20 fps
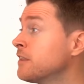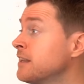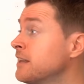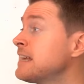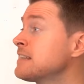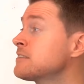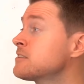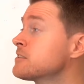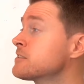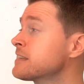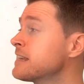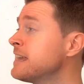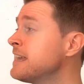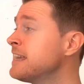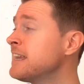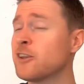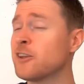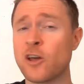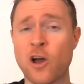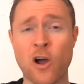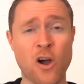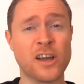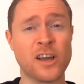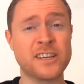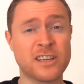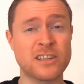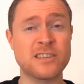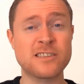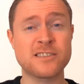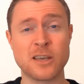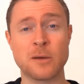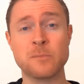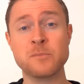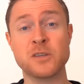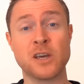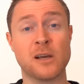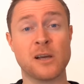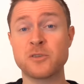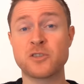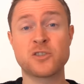the letters E and I can
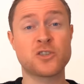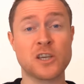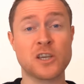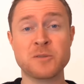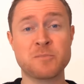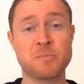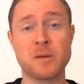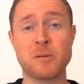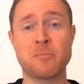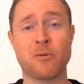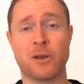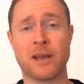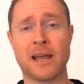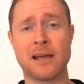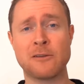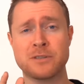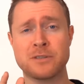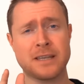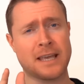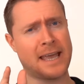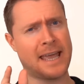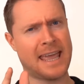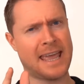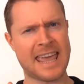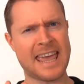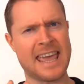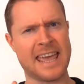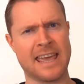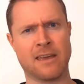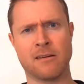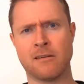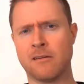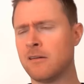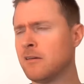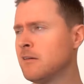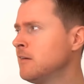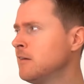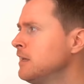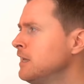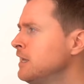sometimes just be pronounced I
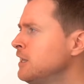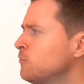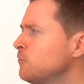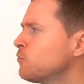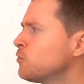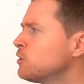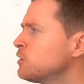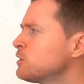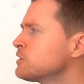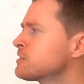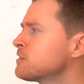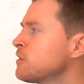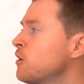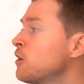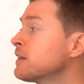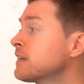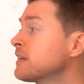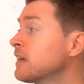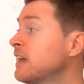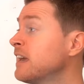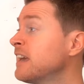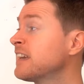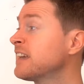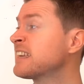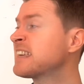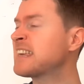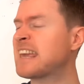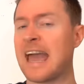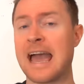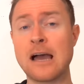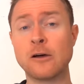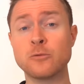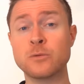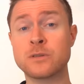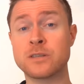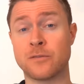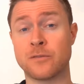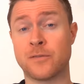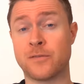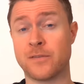in words like
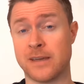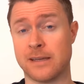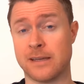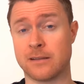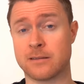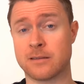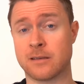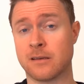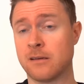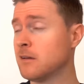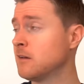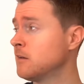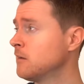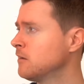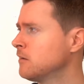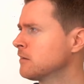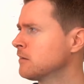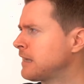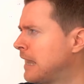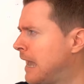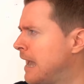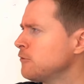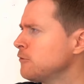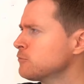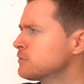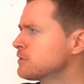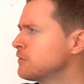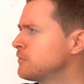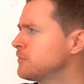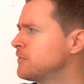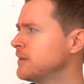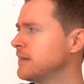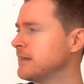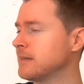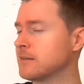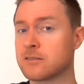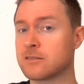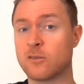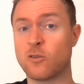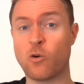counterfeit,
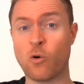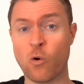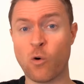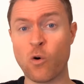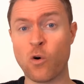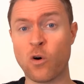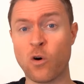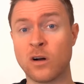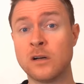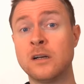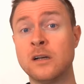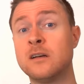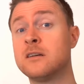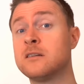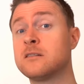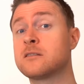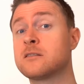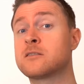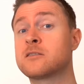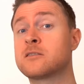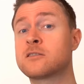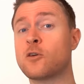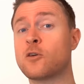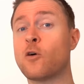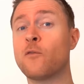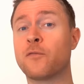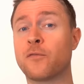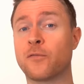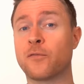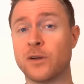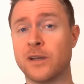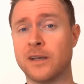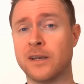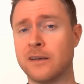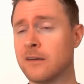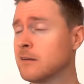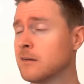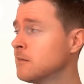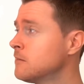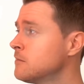counterfeit, or
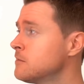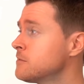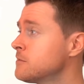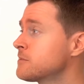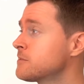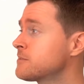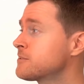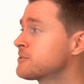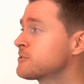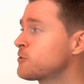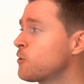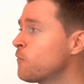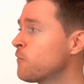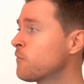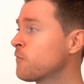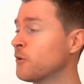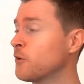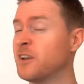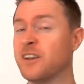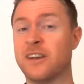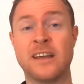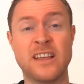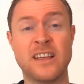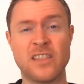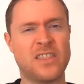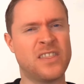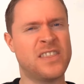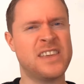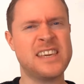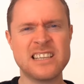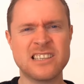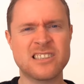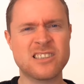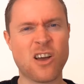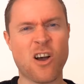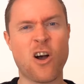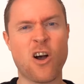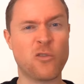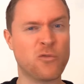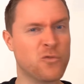sovereign, sovereign. These
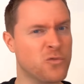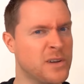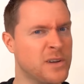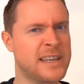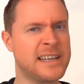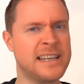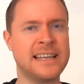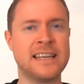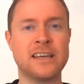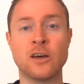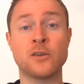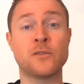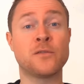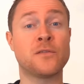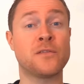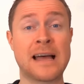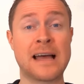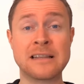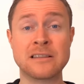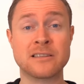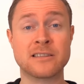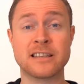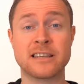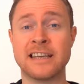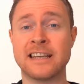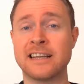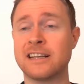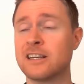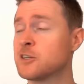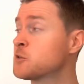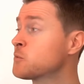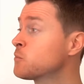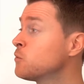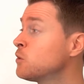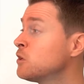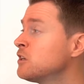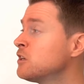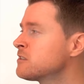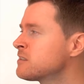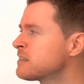are really advanced English
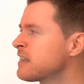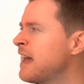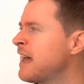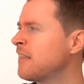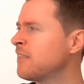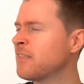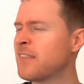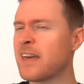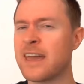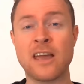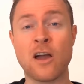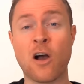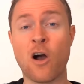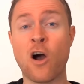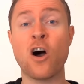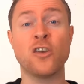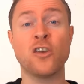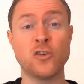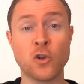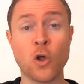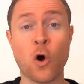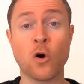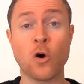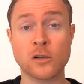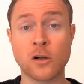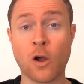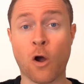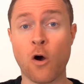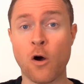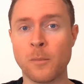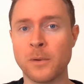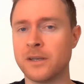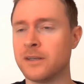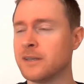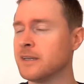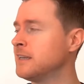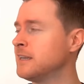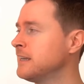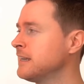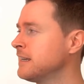words and they are not
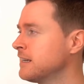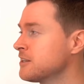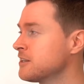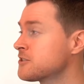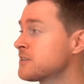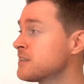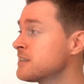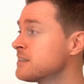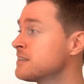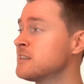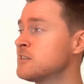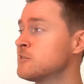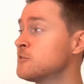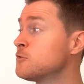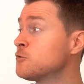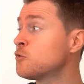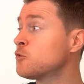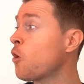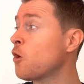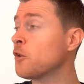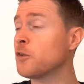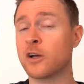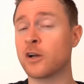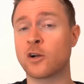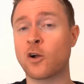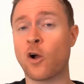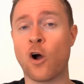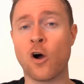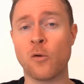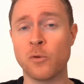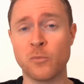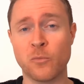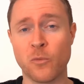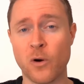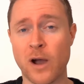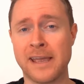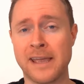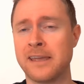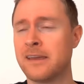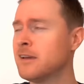common in English. This is not a common
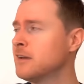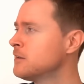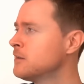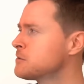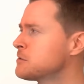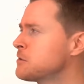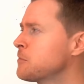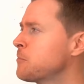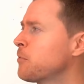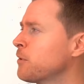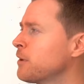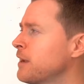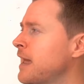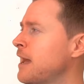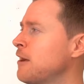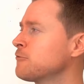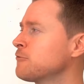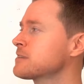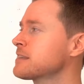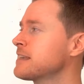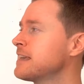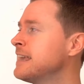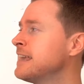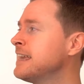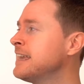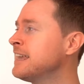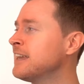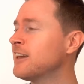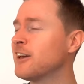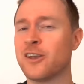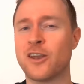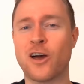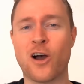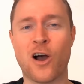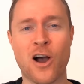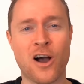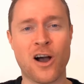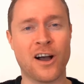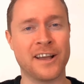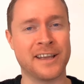way to pronounce E and
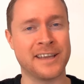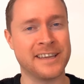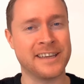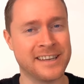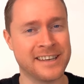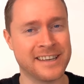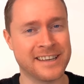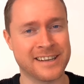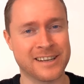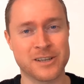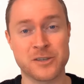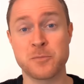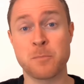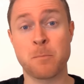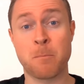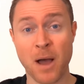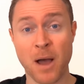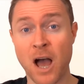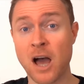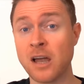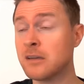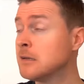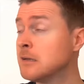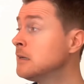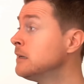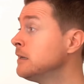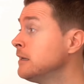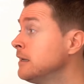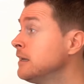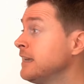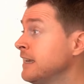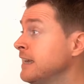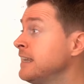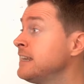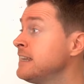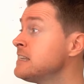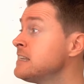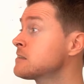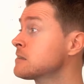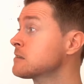I in English, but
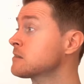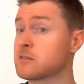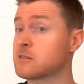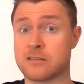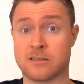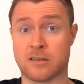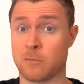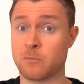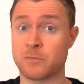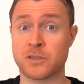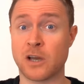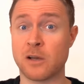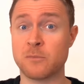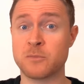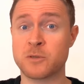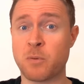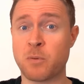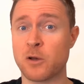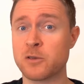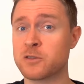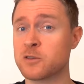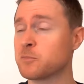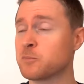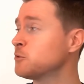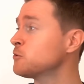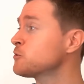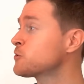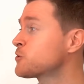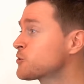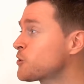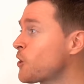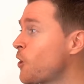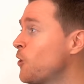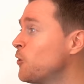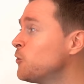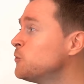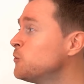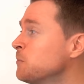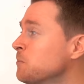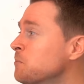it is sometimes possible.
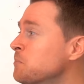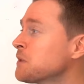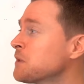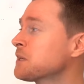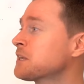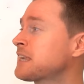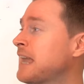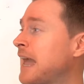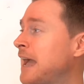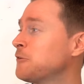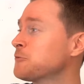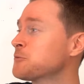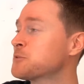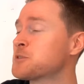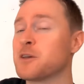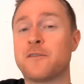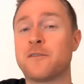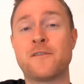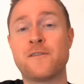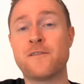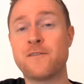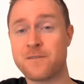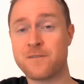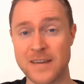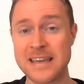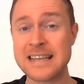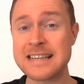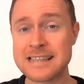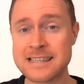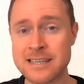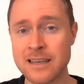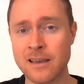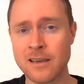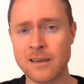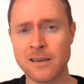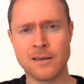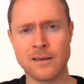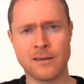So counterfeit,